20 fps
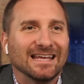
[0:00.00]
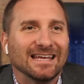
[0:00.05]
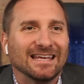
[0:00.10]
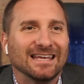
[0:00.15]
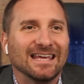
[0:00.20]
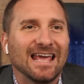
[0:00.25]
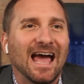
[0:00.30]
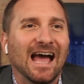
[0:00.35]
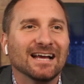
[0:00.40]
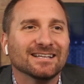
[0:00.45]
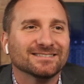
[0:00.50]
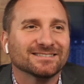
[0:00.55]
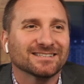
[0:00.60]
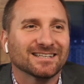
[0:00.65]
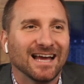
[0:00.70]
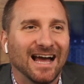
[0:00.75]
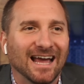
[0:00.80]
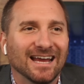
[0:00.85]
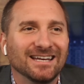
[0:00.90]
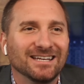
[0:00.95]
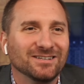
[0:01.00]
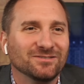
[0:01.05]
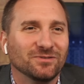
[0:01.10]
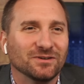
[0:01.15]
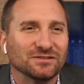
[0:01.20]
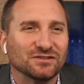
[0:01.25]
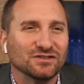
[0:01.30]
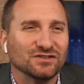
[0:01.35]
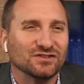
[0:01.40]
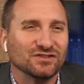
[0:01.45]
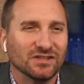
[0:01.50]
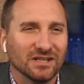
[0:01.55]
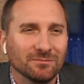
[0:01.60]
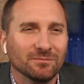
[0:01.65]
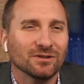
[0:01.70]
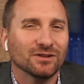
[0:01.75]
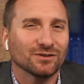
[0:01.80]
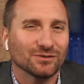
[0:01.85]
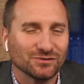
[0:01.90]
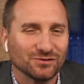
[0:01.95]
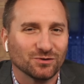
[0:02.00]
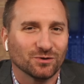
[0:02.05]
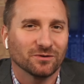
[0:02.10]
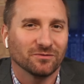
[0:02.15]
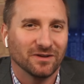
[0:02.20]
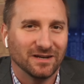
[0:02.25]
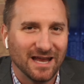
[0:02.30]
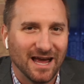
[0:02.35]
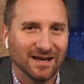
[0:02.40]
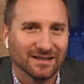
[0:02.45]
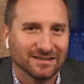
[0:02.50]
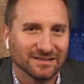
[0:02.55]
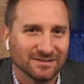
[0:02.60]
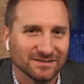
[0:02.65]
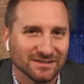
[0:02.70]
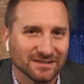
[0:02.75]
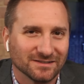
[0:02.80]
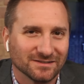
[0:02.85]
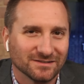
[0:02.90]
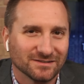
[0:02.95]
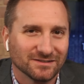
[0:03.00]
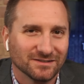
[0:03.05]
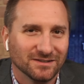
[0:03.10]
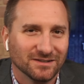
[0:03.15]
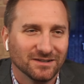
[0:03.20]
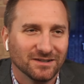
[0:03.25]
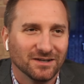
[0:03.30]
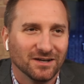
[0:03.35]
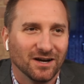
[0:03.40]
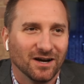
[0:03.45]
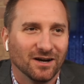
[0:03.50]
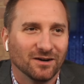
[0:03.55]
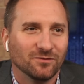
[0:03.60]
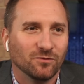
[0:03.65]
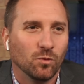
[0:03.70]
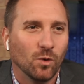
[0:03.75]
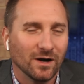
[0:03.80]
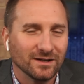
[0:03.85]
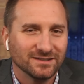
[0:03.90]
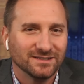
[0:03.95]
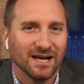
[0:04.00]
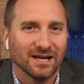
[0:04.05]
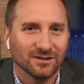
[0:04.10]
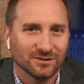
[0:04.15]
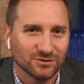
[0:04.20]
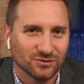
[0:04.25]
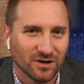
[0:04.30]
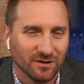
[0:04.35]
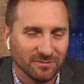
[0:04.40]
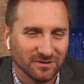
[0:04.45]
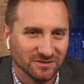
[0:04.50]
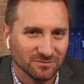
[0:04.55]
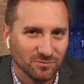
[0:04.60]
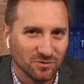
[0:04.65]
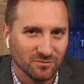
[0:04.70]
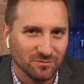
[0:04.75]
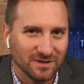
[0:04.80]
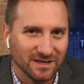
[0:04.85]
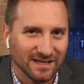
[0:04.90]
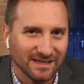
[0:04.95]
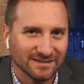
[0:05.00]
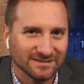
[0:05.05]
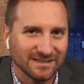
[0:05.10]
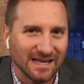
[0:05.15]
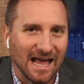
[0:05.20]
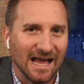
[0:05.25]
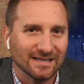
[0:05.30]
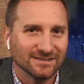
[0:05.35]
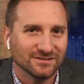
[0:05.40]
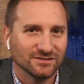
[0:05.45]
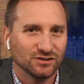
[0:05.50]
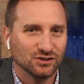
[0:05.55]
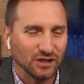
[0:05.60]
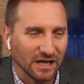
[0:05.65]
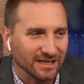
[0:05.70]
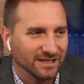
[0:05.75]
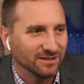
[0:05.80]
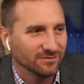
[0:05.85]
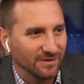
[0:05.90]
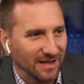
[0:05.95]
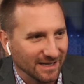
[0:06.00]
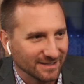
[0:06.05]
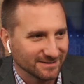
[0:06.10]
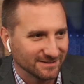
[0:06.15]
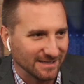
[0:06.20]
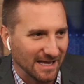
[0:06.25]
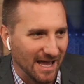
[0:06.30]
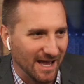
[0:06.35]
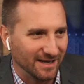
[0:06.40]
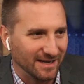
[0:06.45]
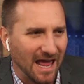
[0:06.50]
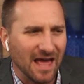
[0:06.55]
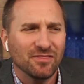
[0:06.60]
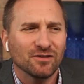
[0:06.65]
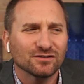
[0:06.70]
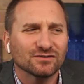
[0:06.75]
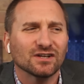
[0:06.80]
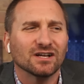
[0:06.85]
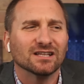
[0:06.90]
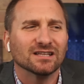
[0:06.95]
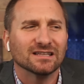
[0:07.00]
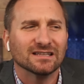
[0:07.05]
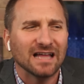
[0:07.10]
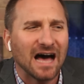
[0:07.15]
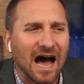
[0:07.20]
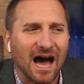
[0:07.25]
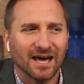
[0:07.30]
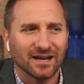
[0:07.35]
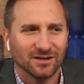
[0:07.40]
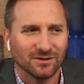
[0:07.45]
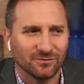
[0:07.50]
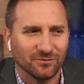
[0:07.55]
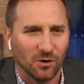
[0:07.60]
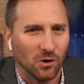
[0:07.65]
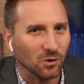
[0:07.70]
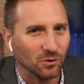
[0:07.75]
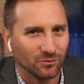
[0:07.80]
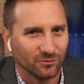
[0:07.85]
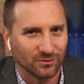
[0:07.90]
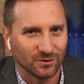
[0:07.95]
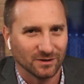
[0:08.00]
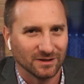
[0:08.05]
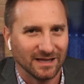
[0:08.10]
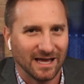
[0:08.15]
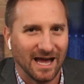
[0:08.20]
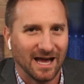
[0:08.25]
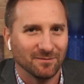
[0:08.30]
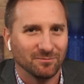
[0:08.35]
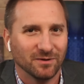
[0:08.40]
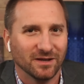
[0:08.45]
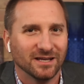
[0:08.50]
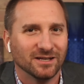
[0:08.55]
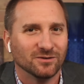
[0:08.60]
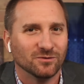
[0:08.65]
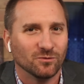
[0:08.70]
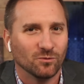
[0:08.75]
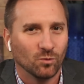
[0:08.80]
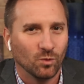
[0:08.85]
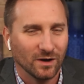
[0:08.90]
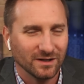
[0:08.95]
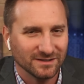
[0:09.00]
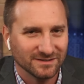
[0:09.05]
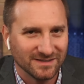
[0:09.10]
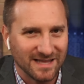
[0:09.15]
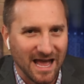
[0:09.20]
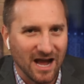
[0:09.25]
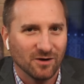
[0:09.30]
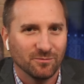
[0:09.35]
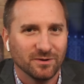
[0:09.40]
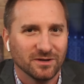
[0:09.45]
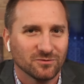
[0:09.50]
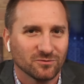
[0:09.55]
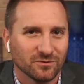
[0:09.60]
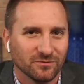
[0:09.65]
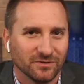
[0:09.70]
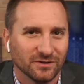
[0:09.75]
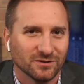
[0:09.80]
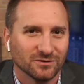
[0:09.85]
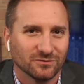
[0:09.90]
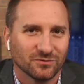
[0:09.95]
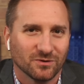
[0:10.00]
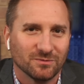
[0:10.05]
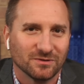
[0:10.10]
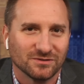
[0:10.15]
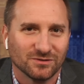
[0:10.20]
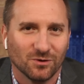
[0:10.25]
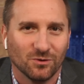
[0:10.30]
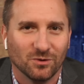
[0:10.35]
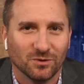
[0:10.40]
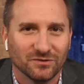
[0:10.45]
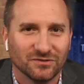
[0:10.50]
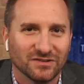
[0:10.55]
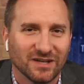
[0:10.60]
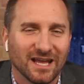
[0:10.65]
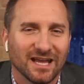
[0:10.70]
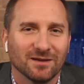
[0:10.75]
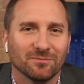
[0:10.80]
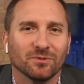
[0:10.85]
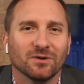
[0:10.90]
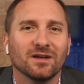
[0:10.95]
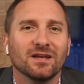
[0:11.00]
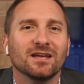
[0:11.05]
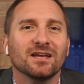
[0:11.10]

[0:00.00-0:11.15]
he has kind of a similar sort of analysis of what Donald Trump and his movement is as JD Vance had. And there's a lot of overlap in what is now being revealed from this old tape